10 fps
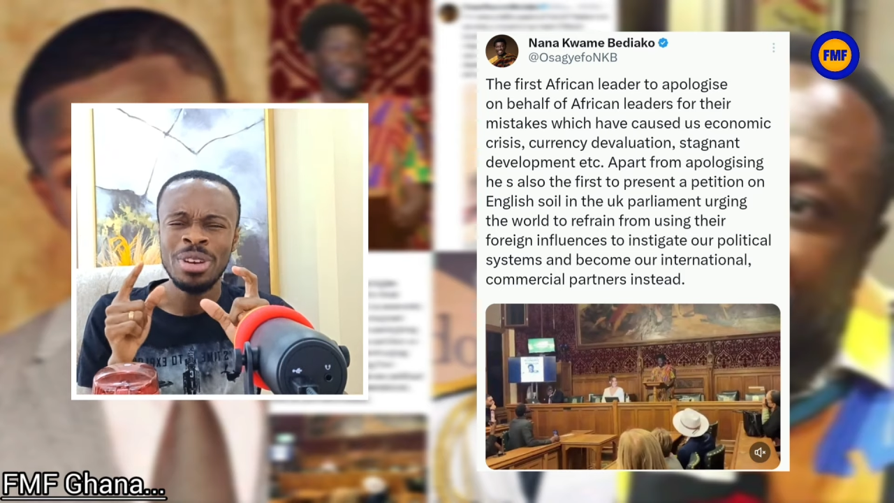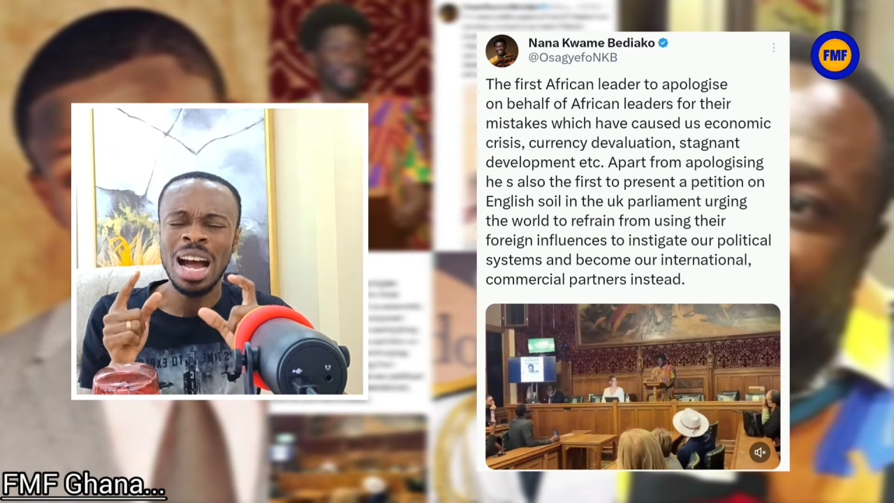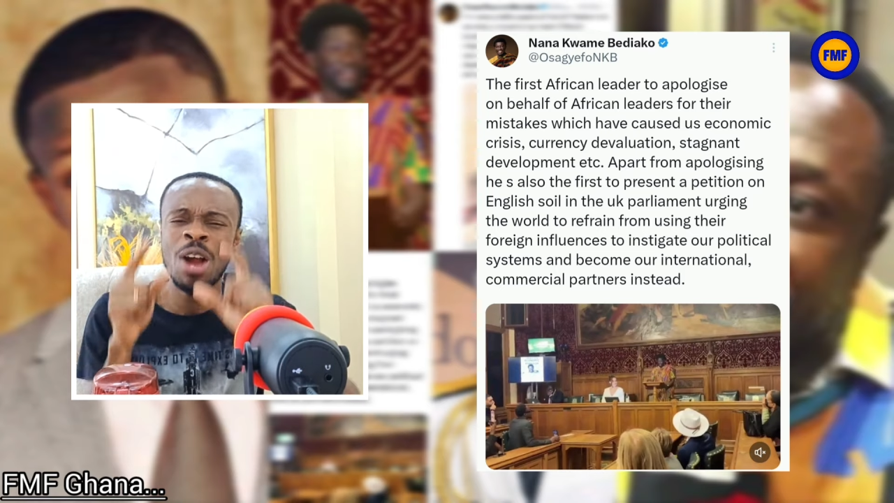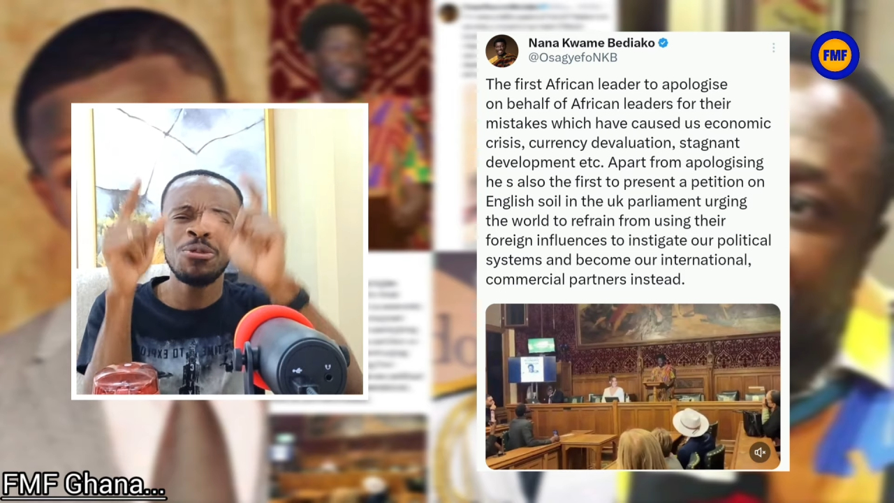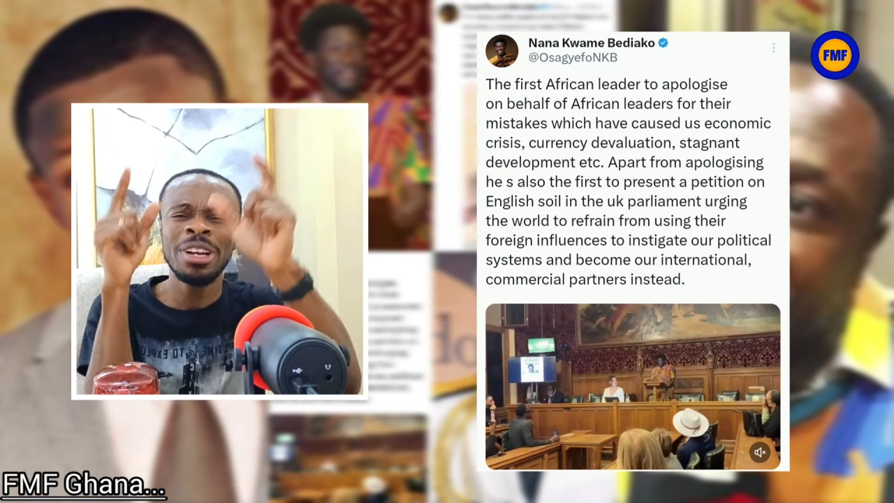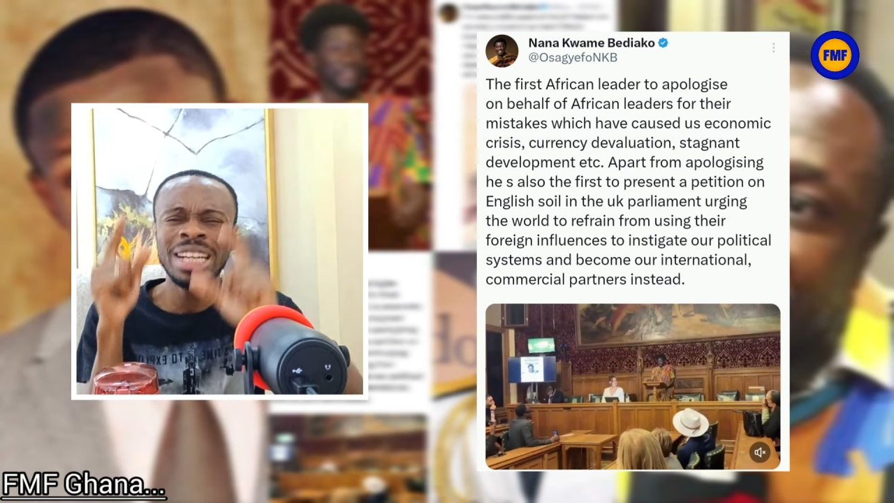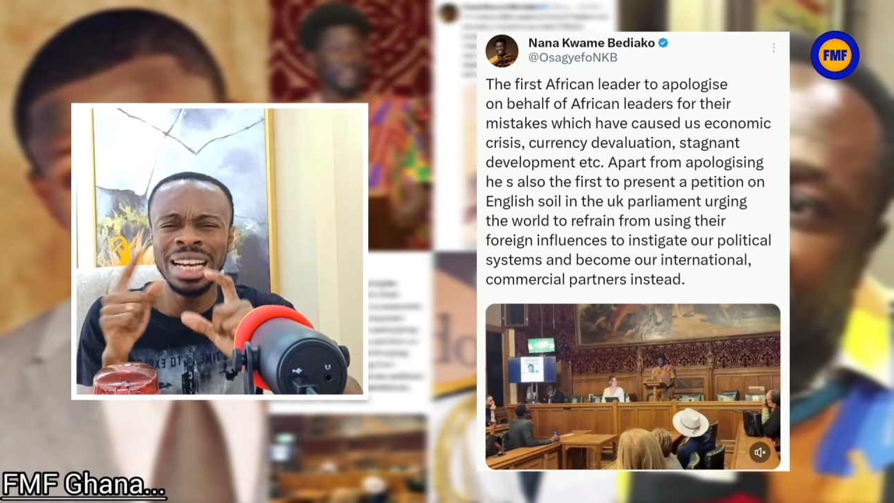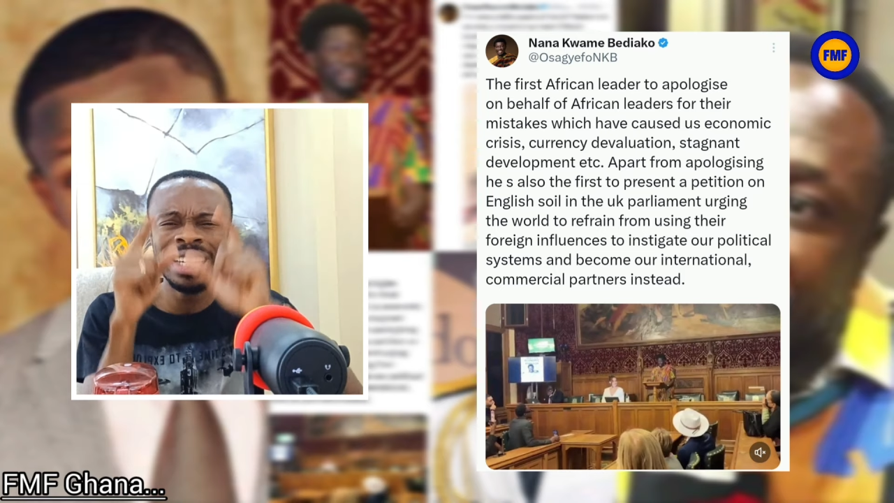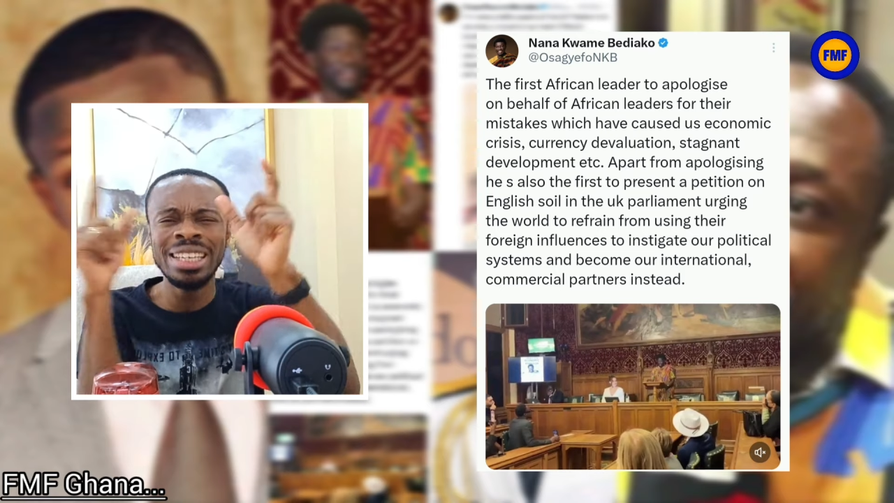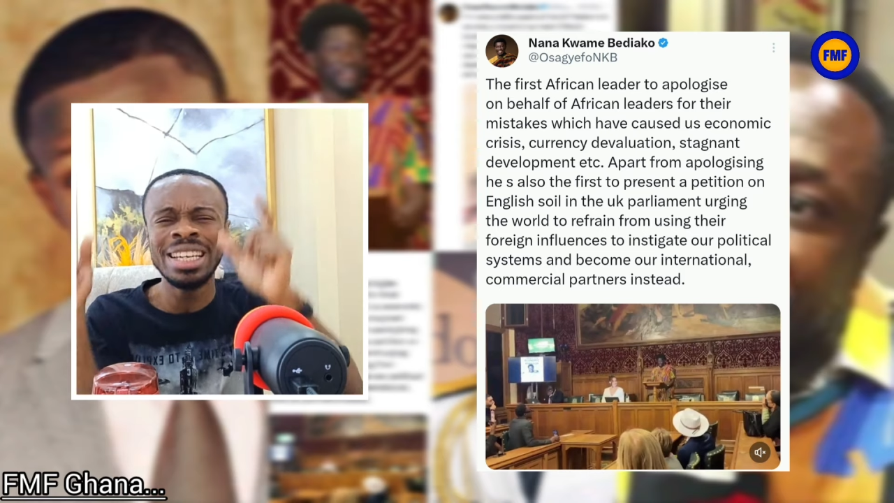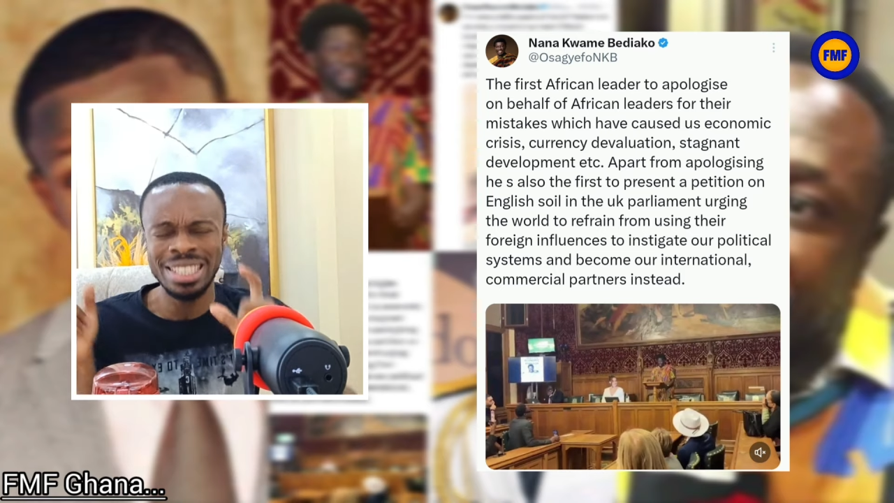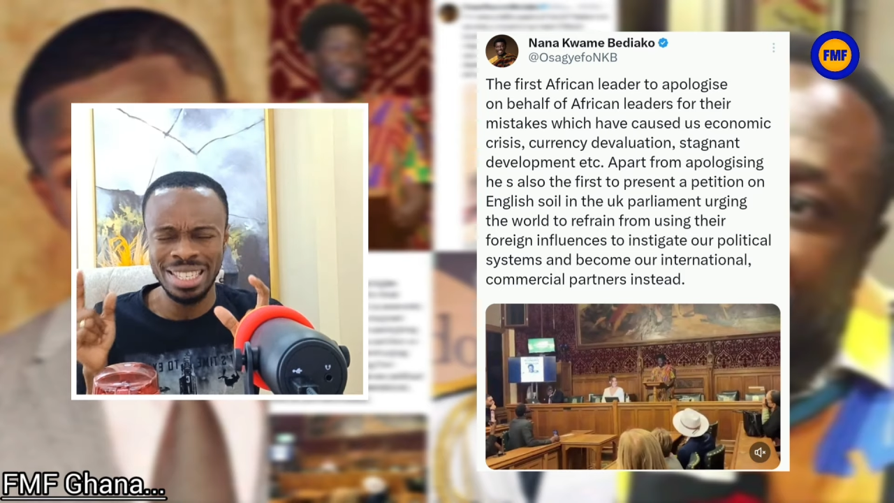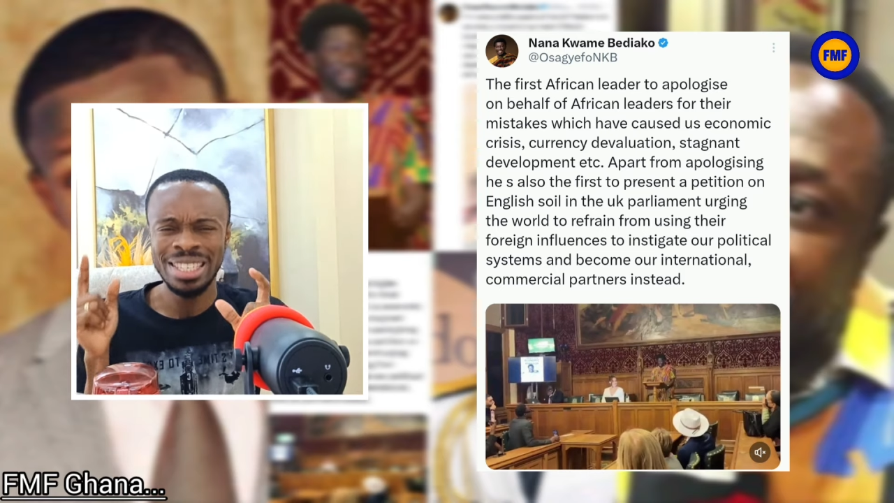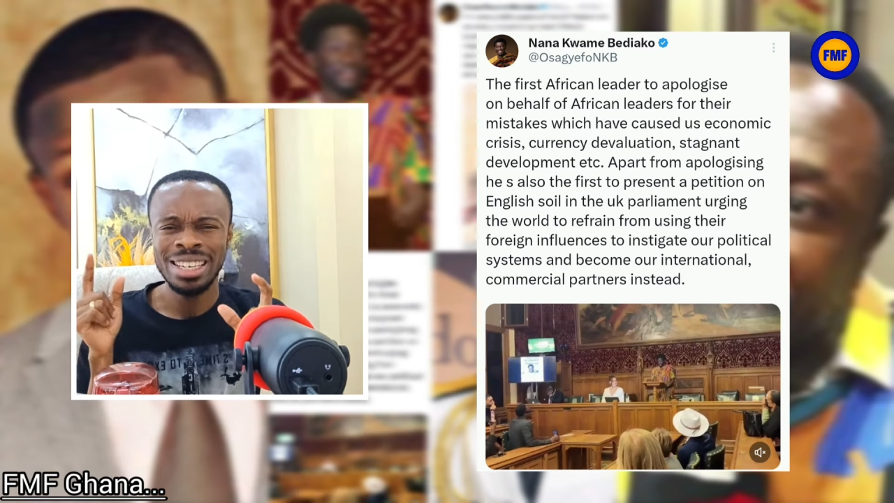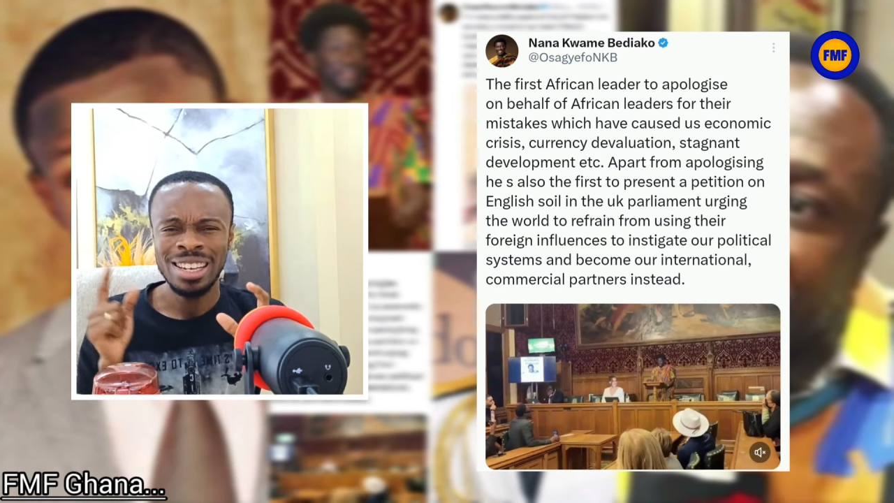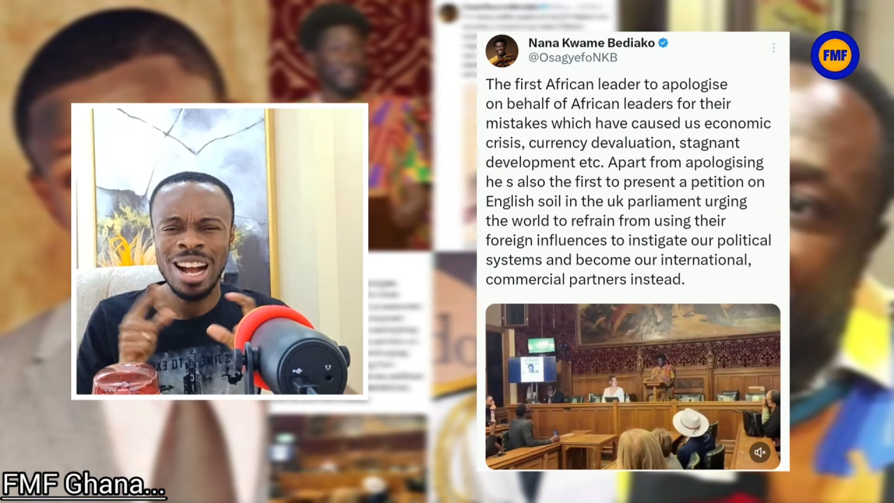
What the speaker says: African leaders.